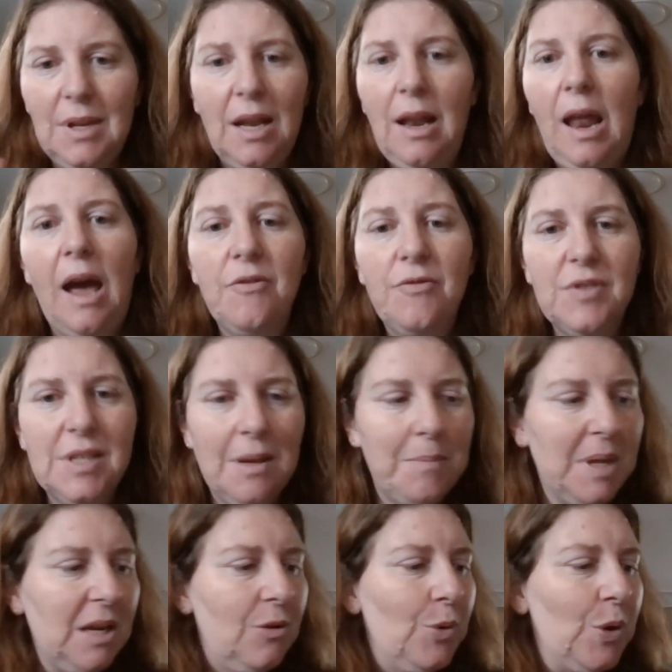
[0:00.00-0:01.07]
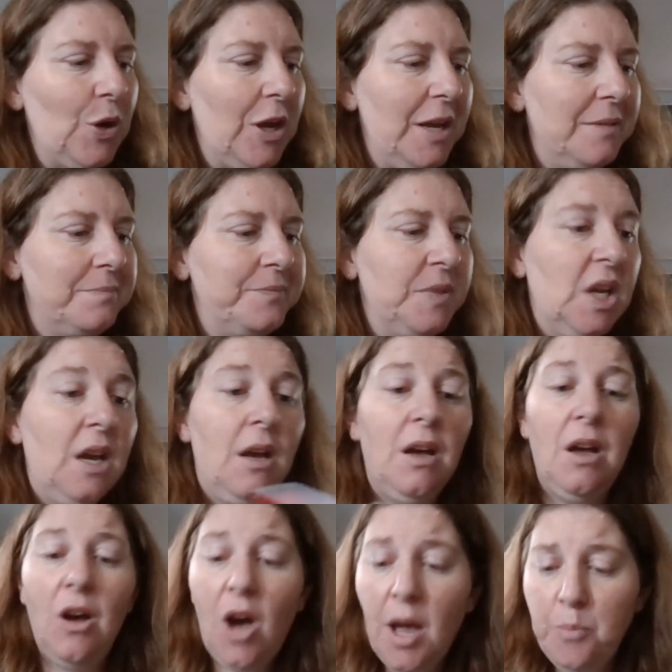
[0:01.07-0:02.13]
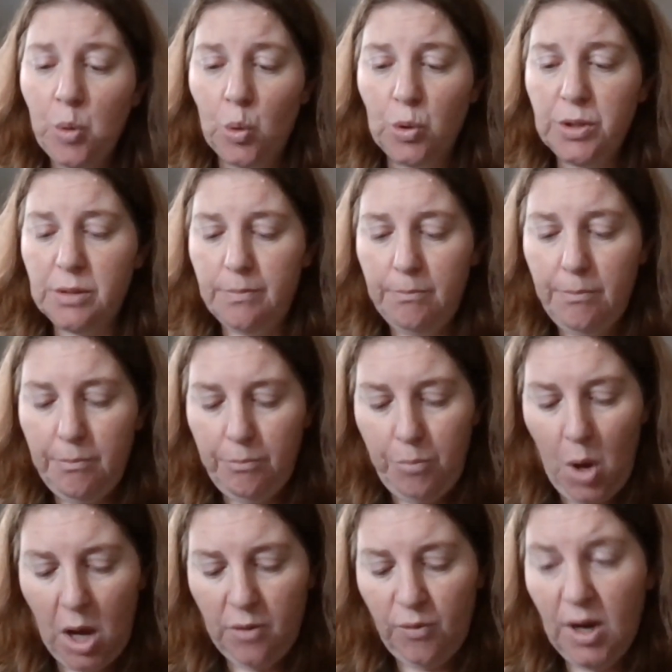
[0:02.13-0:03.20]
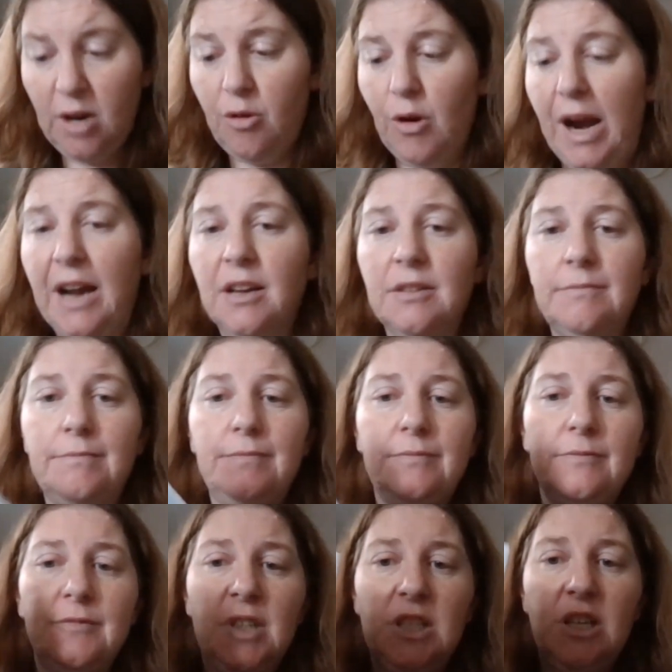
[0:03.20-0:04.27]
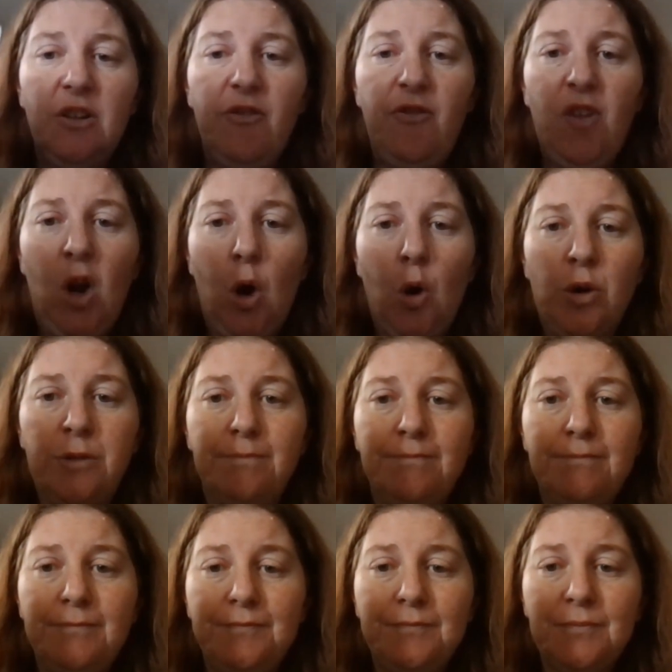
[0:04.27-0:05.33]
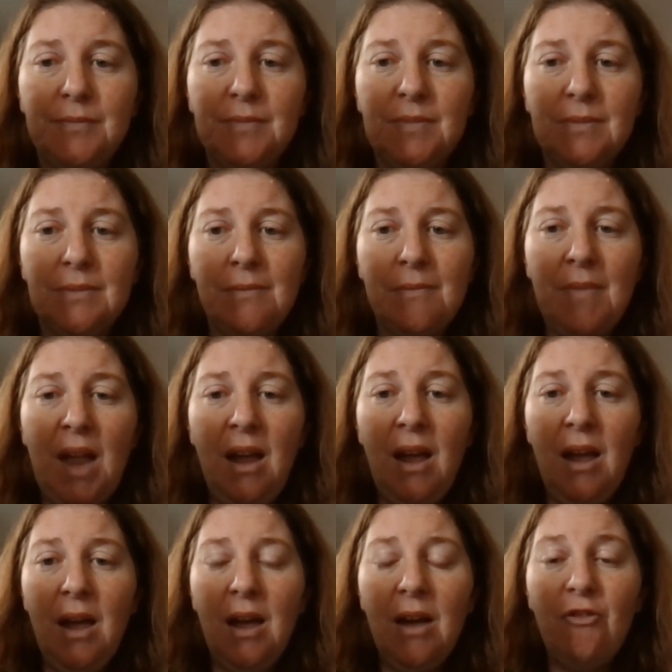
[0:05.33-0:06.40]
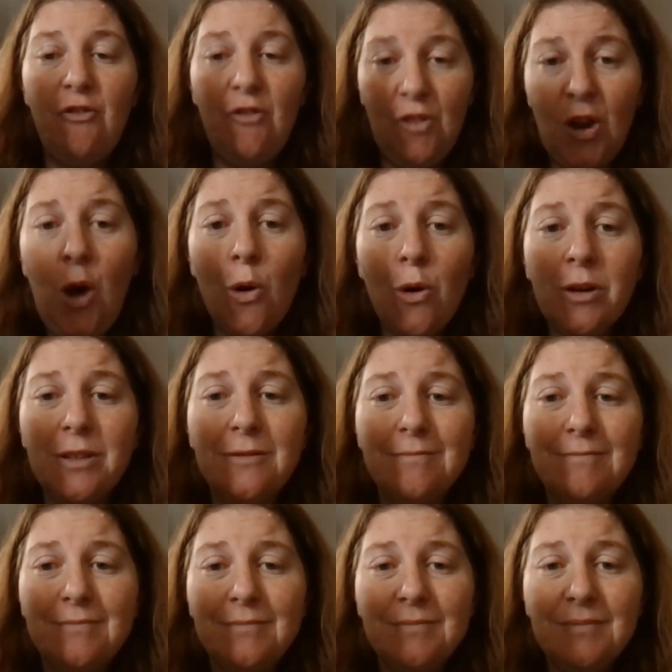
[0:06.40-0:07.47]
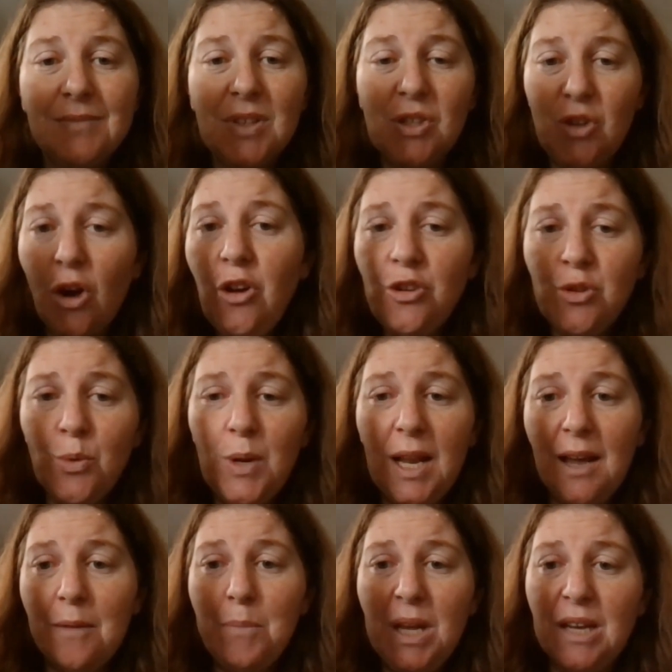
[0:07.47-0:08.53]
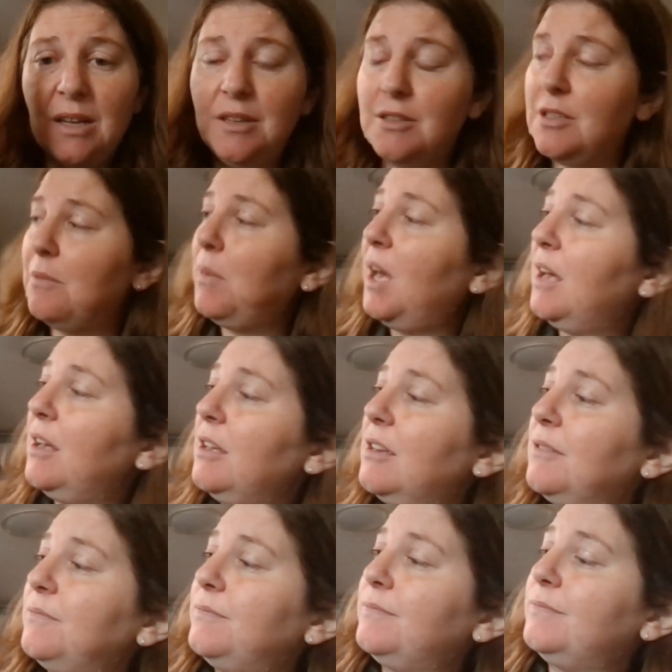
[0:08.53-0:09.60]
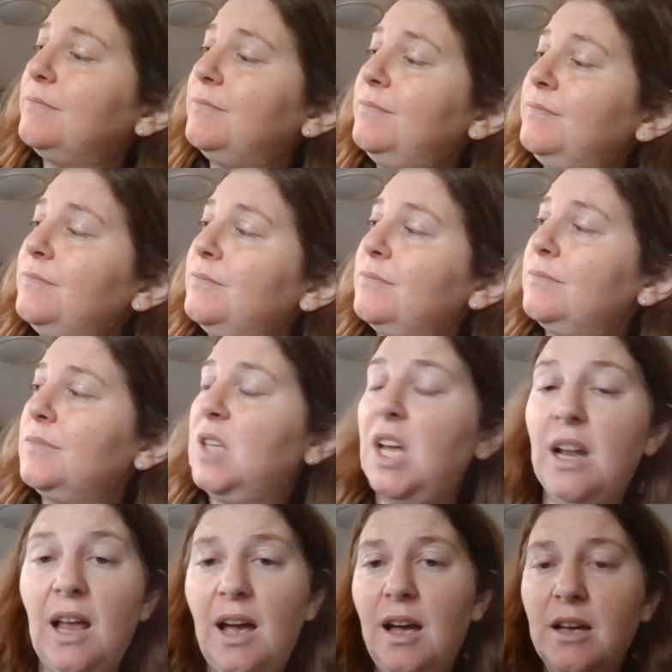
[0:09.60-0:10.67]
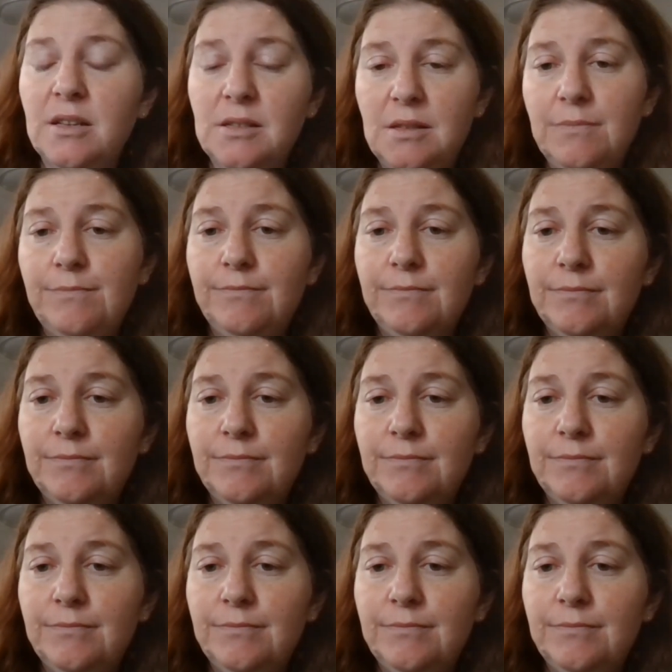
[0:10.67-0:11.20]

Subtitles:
love something quirky, I bought by Rick Crack Flock. Flock is going to allow me to make galahs,